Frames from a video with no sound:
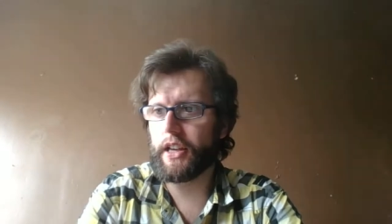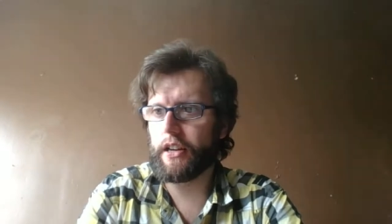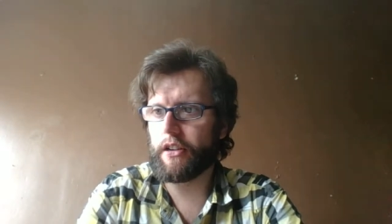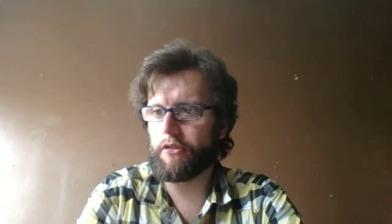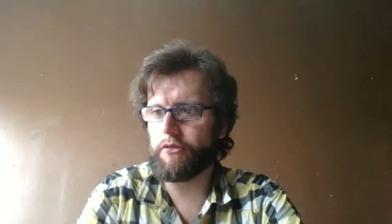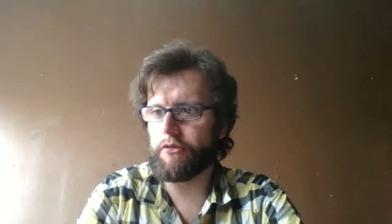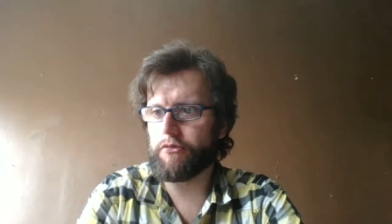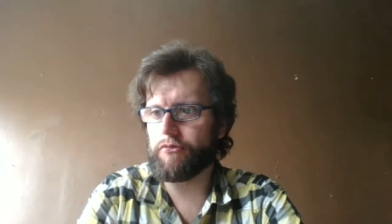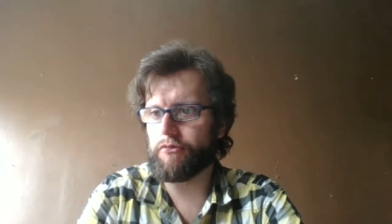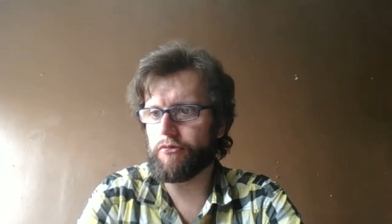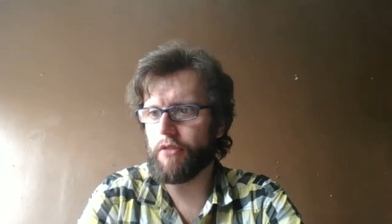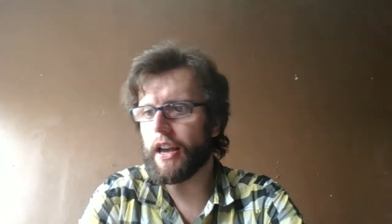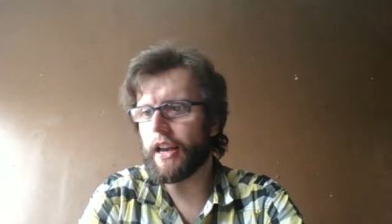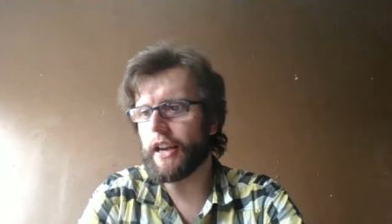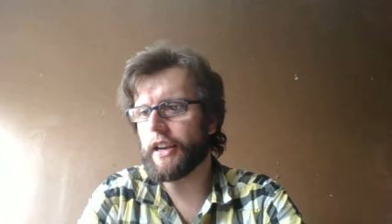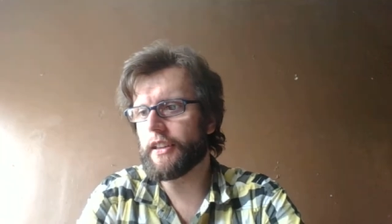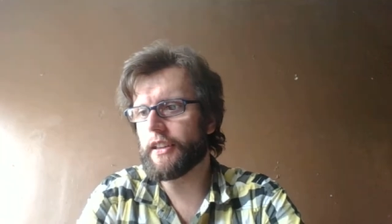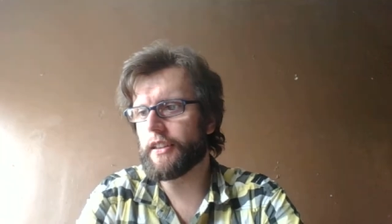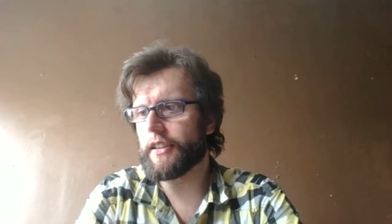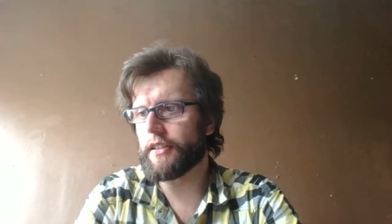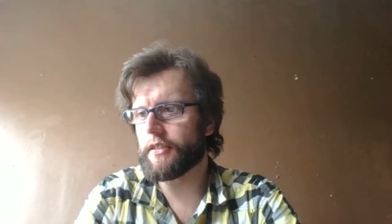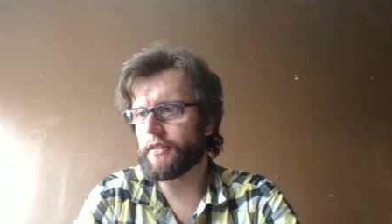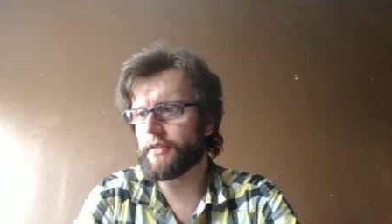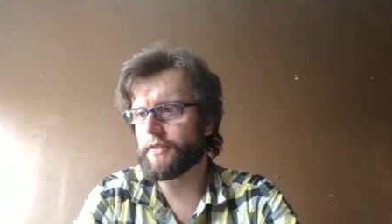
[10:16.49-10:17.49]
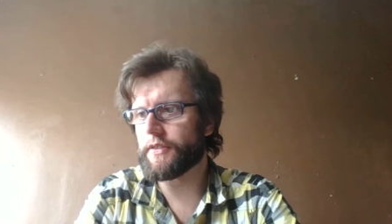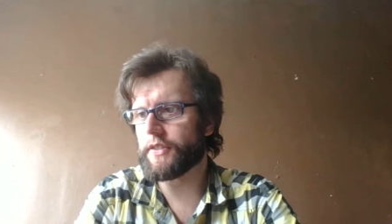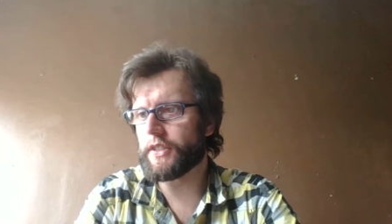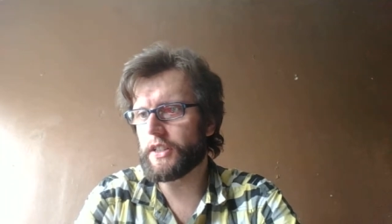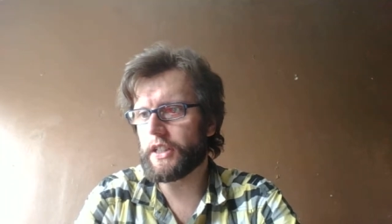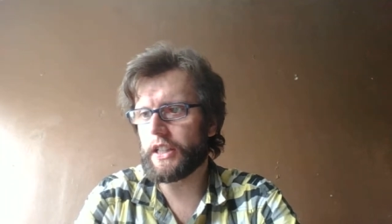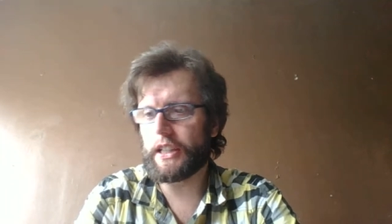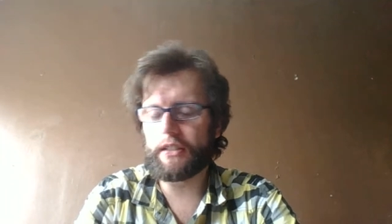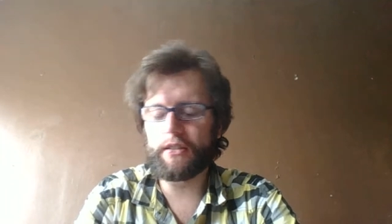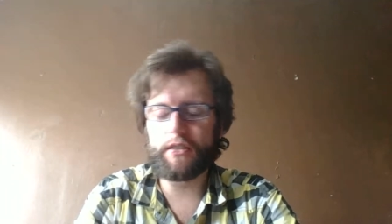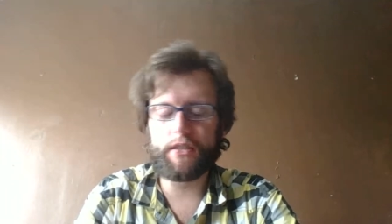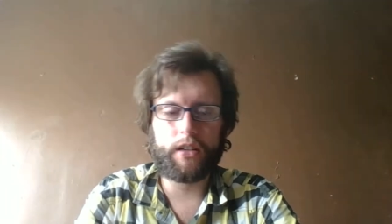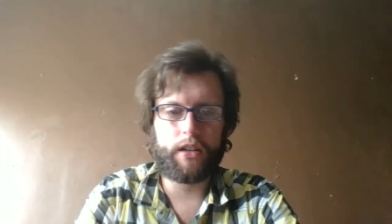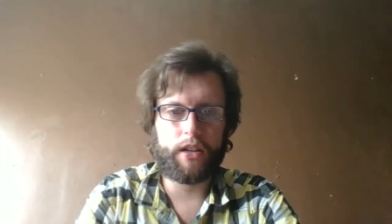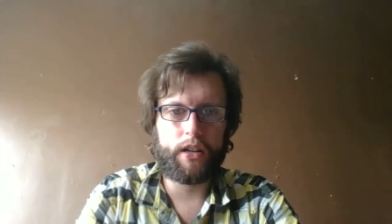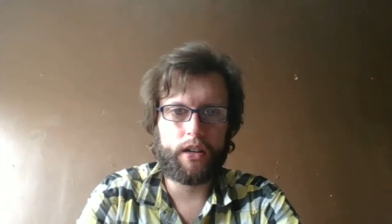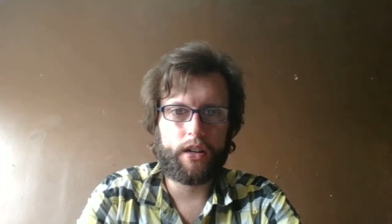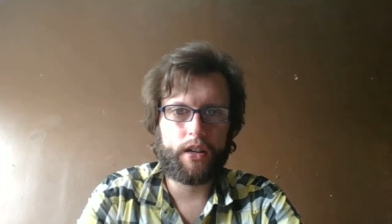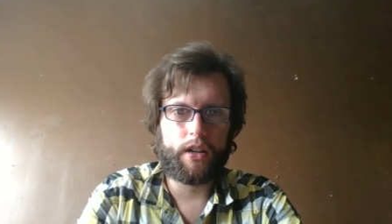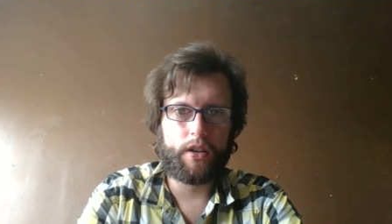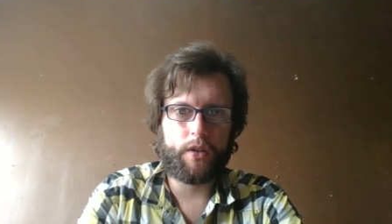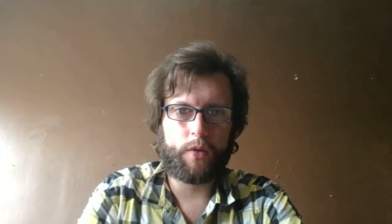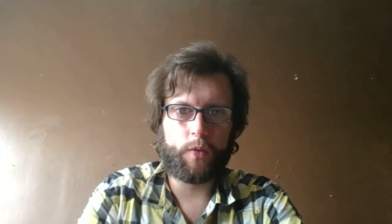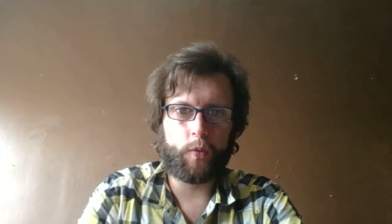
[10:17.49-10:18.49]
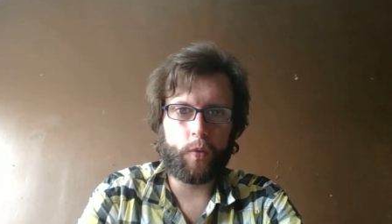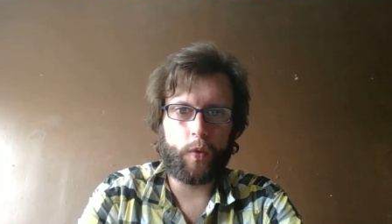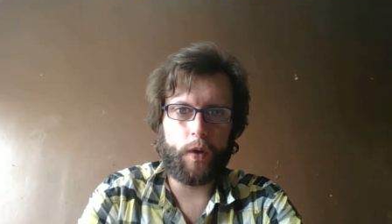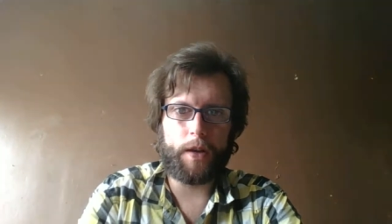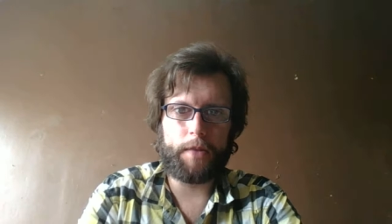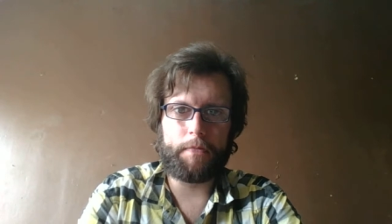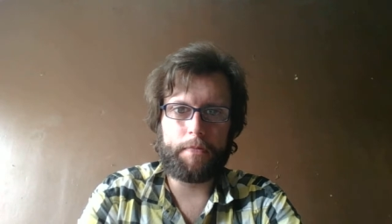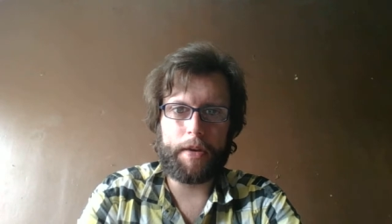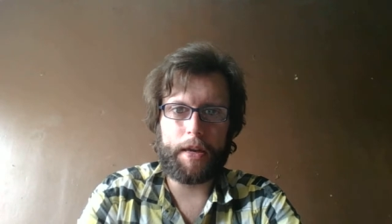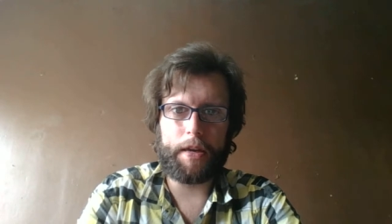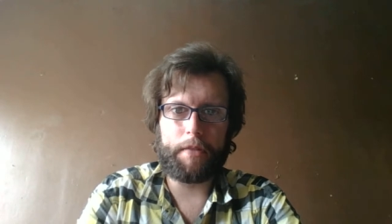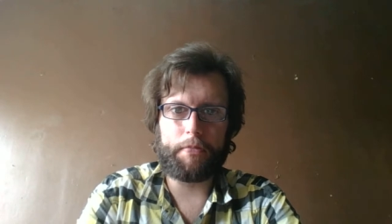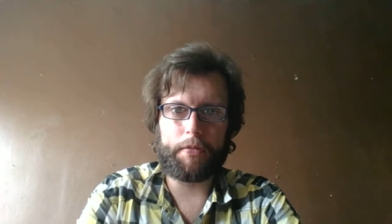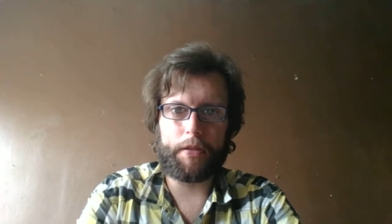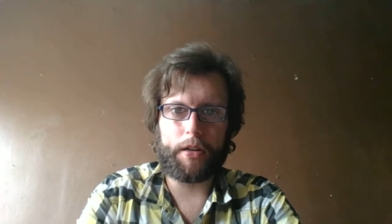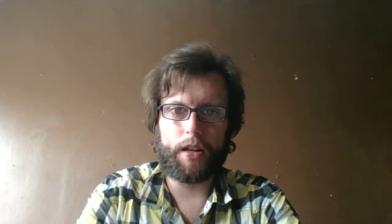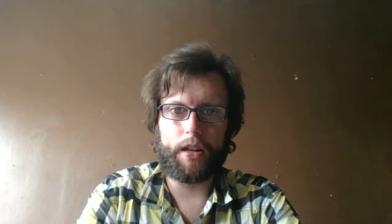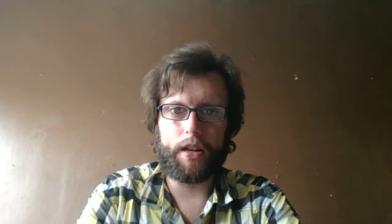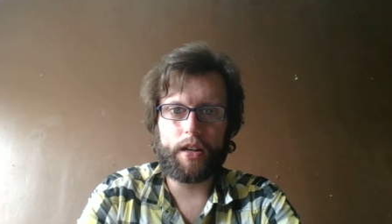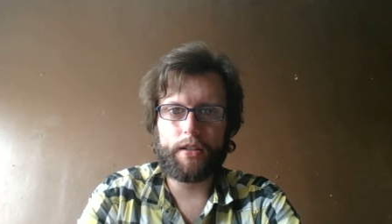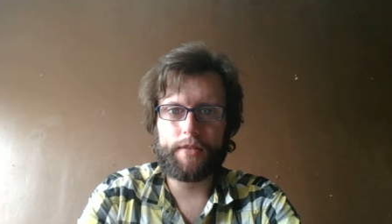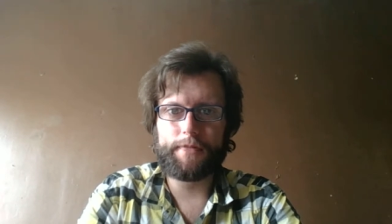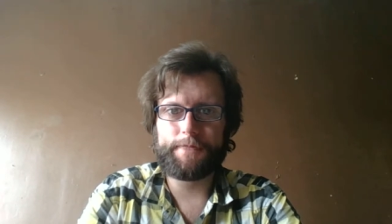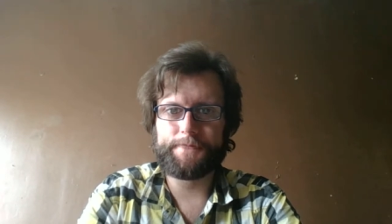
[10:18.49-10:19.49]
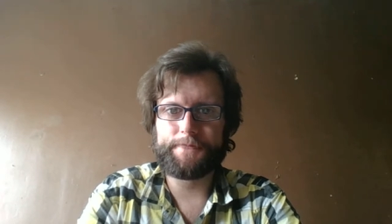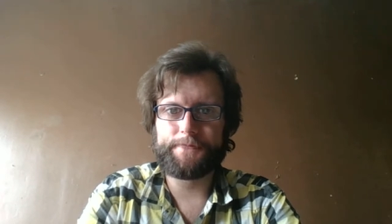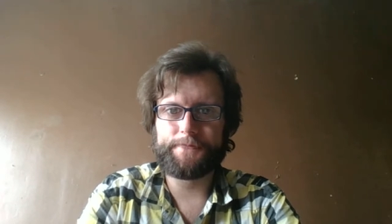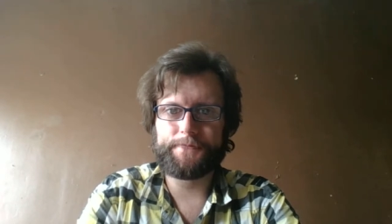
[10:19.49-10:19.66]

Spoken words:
crack in the fucking way people are,